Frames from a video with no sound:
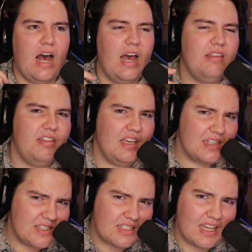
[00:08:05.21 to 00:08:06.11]
I think
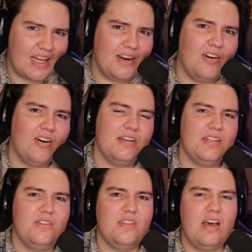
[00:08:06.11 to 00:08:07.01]
it's just kind of hard to
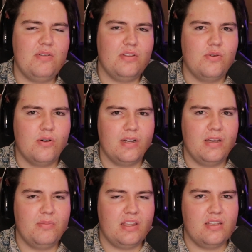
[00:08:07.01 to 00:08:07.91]
do that with a horror
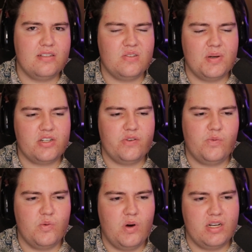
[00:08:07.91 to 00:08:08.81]
game like this, especially
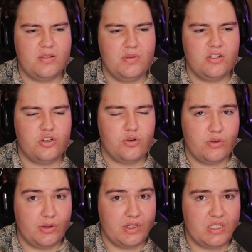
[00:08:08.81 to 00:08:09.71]
if we want it to be a
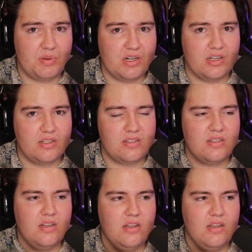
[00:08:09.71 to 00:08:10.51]
shorter experience